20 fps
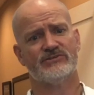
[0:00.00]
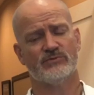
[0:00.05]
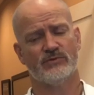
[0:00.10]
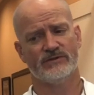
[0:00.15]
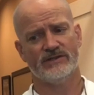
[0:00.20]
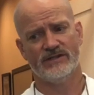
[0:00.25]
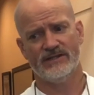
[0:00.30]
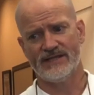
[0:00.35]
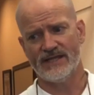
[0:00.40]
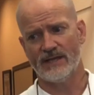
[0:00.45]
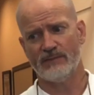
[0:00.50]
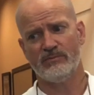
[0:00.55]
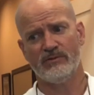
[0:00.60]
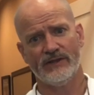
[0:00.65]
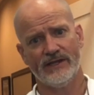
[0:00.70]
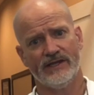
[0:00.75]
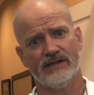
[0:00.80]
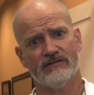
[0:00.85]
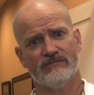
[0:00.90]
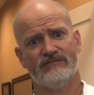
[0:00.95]
well then that
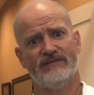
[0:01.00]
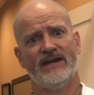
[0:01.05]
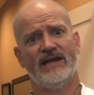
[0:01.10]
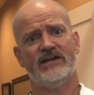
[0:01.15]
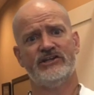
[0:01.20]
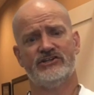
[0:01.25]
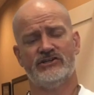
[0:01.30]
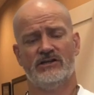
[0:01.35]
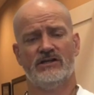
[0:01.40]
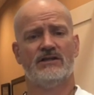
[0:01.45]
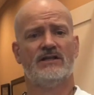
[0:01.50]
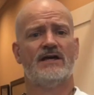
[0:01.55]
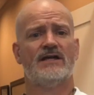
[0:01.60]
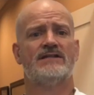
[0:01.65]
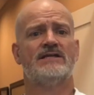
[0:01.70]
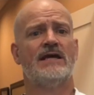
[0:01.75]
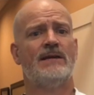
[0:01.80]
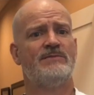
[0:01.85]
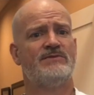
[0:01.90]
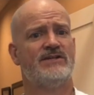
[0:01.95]
plantar fascia a lot of
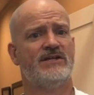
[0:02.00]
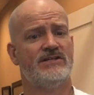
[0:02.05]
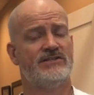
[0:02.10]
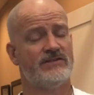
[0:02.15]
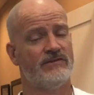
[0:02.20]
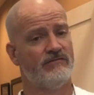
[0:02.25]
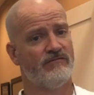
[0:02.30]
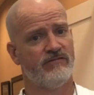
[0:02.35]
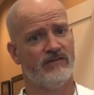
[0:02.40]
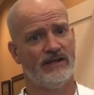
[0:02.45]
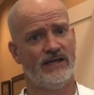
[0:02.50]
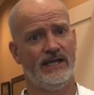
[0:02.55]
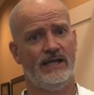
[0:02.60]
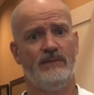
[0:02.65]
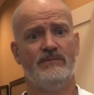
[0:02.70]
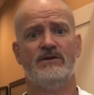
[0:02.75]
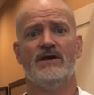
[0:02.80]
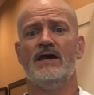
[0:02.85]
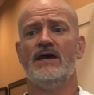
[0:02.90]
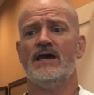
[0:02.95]
times gets
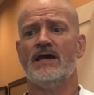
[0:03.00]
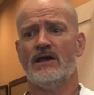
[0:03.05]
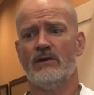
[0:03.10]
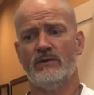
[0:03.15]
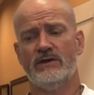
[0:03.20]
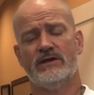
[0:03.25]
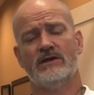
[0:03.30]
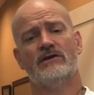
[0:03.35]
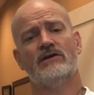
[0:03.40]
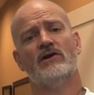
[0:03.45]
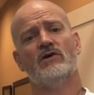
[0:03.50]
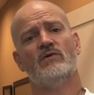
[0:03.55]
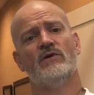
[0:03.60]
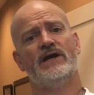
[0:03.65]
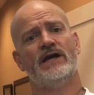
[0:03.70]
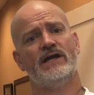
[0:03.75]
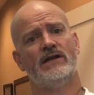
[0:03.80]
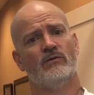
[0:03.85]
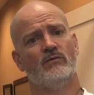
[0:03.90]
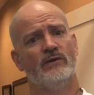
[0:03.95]
inflamed, and we can go
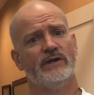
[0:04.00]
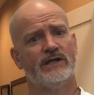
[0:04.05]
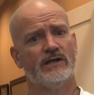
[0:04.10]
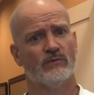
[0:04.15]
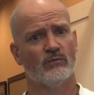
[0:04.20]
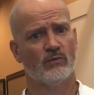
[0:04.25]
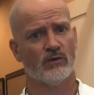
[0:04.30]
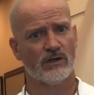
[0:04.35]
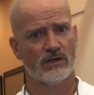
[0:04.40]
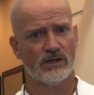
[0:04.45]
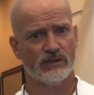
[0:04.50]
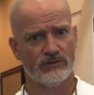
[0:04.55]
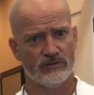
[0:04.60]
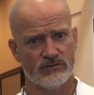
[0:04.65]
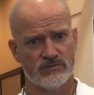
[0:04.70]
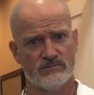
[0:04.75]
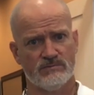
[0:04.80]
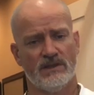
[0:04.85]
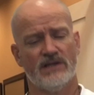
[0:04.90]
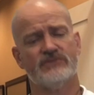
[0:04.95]
in and we can work on
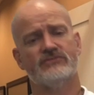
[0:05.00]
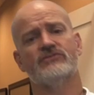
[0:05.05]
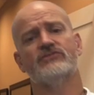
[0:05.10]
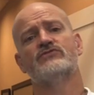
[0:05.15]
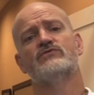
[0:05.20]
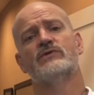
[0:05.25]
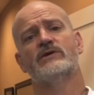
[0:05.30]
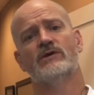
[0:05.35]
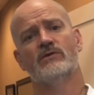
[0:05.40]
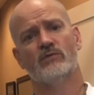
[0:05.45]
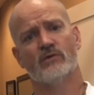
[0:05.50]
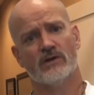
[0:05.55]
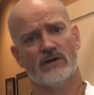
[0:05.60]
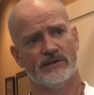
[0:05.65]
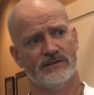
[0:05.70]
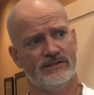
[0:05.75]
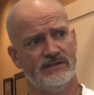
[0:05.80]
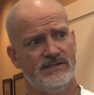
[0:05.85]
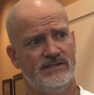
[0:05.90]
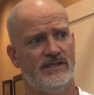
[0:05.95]
those muscles, we can work
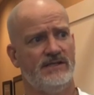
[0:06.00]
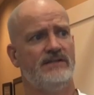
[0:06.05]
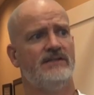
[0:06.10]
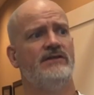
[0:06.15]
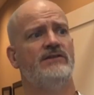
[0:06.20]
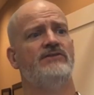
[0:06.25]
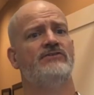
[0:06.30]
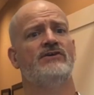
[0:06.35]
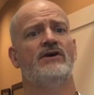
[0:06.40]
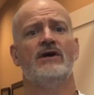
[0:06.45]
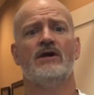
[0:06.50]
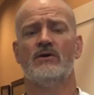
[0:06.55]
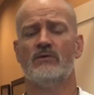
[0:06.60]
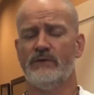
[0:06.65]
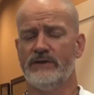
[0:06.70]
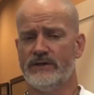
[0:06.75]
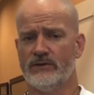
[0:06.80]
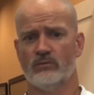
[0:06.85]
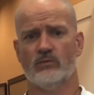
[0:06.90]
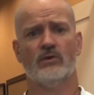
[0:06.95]
on the tendons,
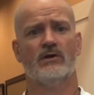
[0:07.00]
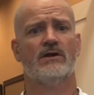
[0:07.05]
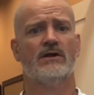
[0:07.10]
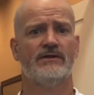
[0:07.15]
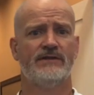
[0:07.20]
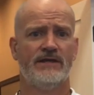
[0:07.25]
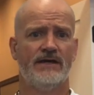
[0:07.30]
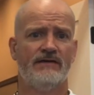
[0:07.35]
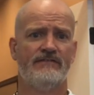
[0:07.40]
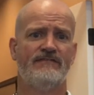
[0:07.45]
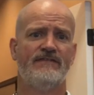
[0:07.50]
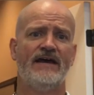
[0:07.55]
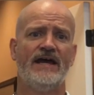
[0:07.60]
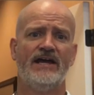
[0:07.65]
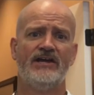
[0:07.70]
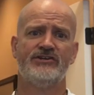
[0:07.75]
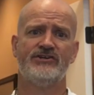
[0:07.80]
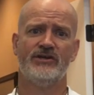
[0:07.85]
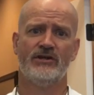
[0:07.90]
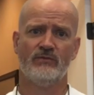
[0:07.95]
we can work on that
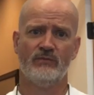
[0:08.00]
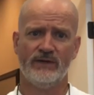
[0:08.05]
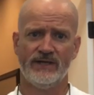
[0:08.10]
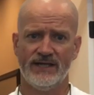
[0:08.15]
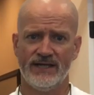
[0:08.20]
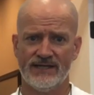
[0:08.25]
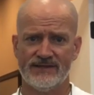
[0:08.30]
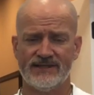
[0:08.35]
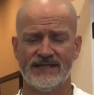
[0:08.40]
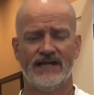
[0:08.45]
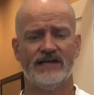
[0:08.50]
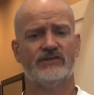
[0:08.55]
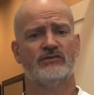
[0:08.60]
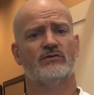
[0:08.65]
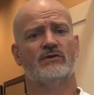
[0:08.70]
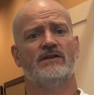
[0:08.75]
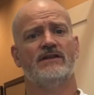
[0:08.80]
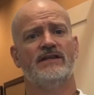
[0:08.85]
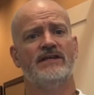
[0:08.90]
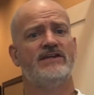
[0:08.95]
fascia, and we can get that to
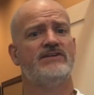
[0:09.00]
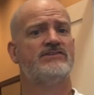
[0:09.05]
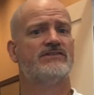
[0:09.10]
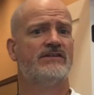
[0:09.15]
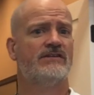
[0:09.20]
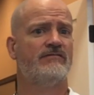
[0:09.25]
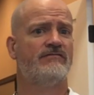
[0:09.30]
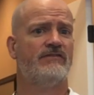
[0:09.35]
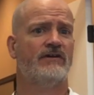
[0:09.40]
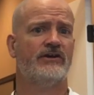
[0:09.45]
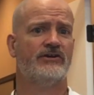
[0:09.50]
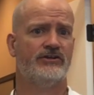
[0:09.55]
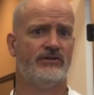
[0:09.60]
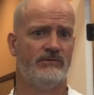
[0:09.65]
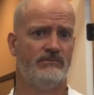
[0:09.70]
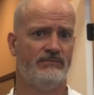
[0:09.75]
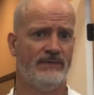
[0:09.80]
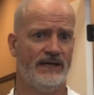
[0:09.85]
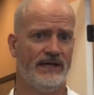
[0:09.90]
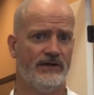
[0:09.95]
release and to
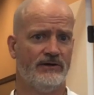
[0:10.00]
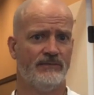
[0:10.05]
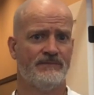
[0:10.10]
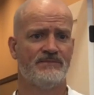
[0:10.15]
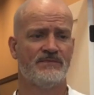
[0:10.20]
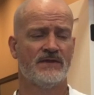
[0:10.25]
function better.